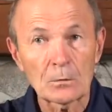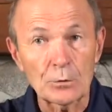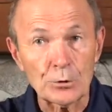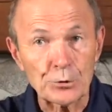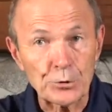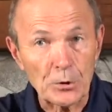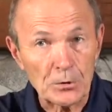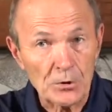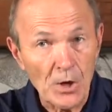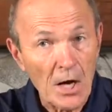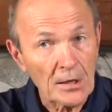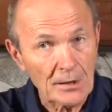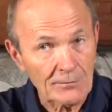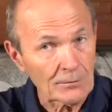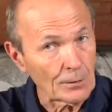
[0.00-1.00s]
You should
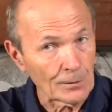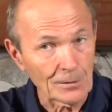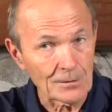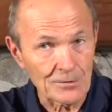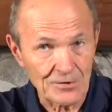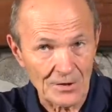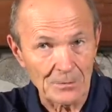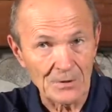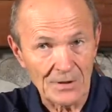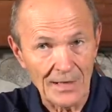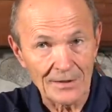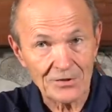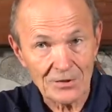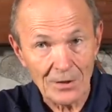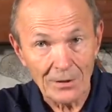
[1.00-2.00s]
not have learned some of
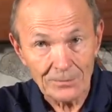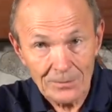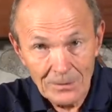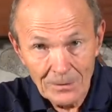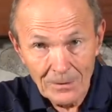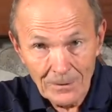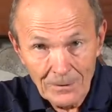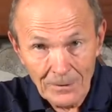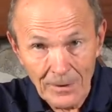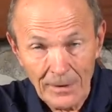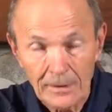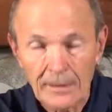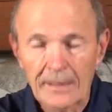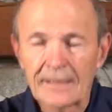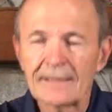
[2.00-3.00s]
that stuff. Yeah.
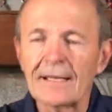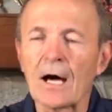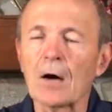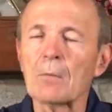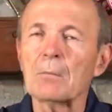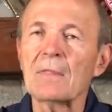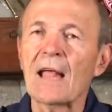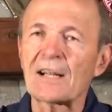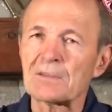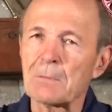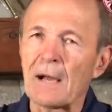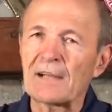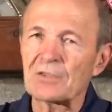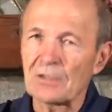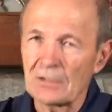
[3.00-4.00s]
Now, that's
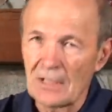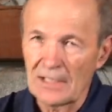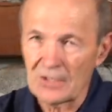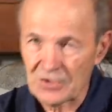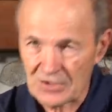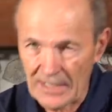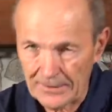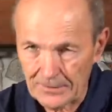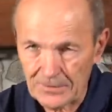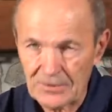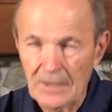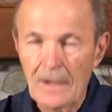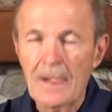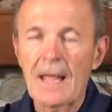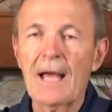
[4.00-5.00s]
by today's standards.
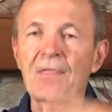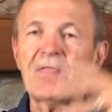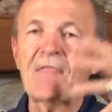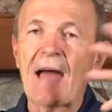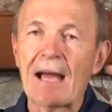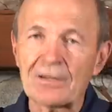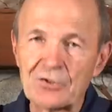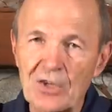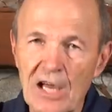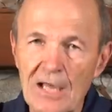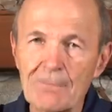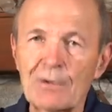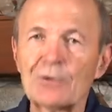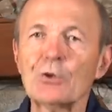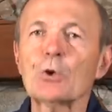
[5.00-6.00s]
At that
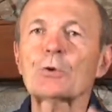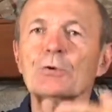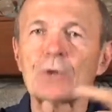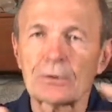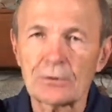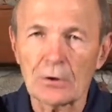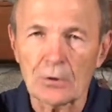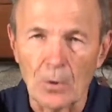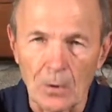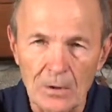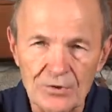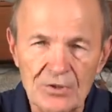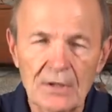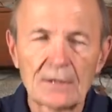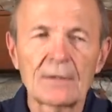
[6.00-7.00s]
time when you took the
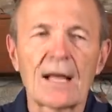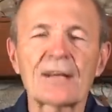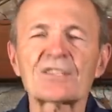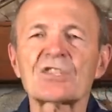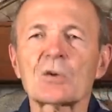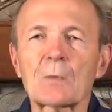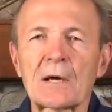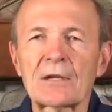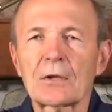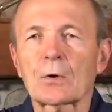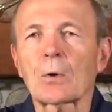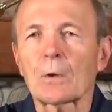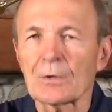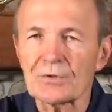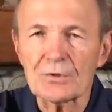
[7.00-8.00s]
course, that's the way the
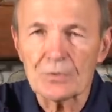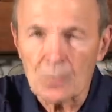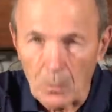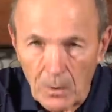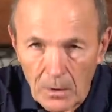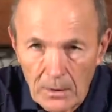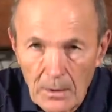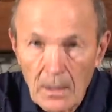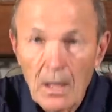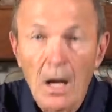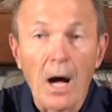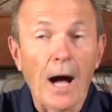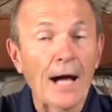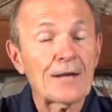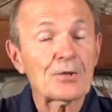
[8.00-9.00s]
courses were.
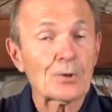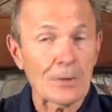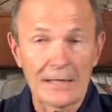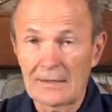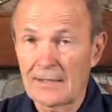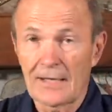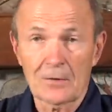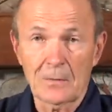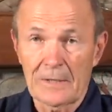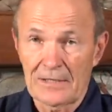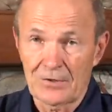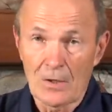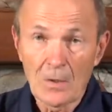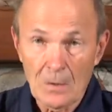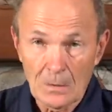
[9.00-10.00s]
I trained that way
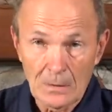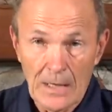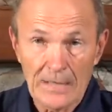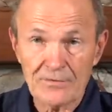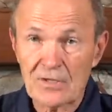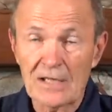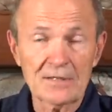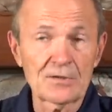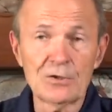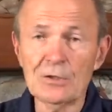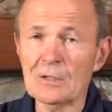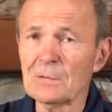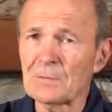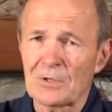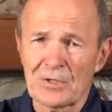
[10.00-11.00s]
too. I've said
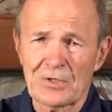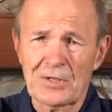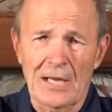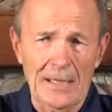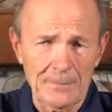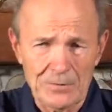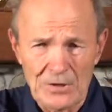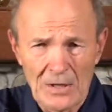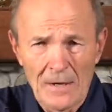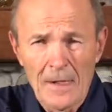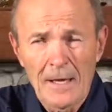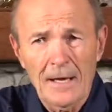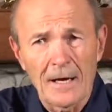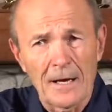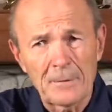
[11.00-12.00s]
numerous times
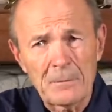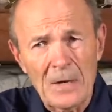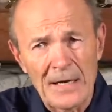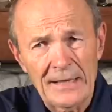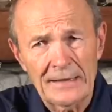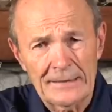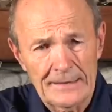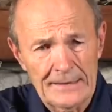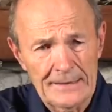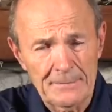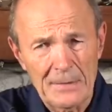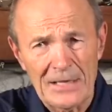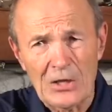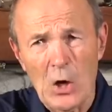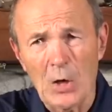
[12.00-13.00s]
on my in
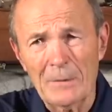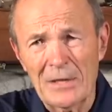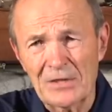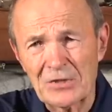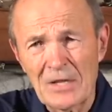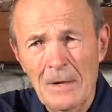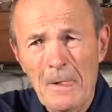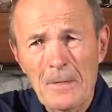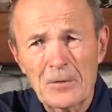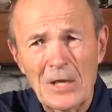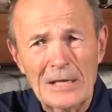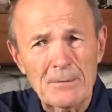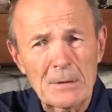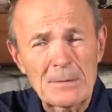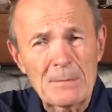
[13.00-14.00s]
my comments
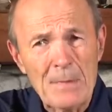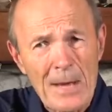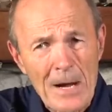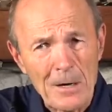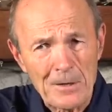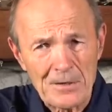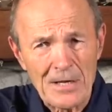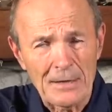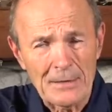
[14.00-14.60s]
that I'm embarrassed.